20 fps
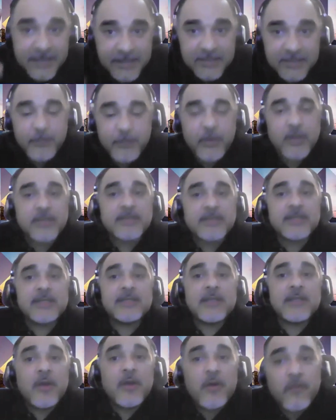this
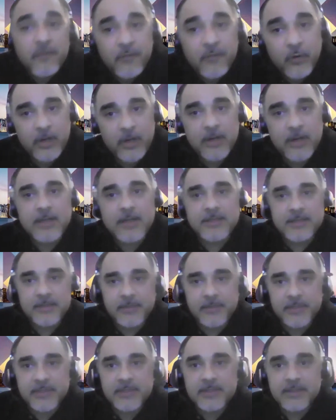process for our
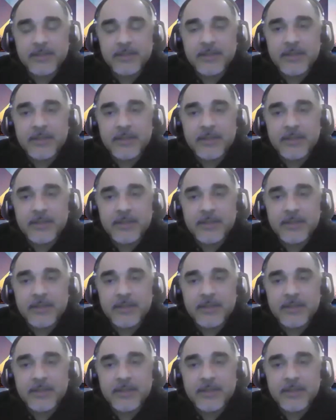customers?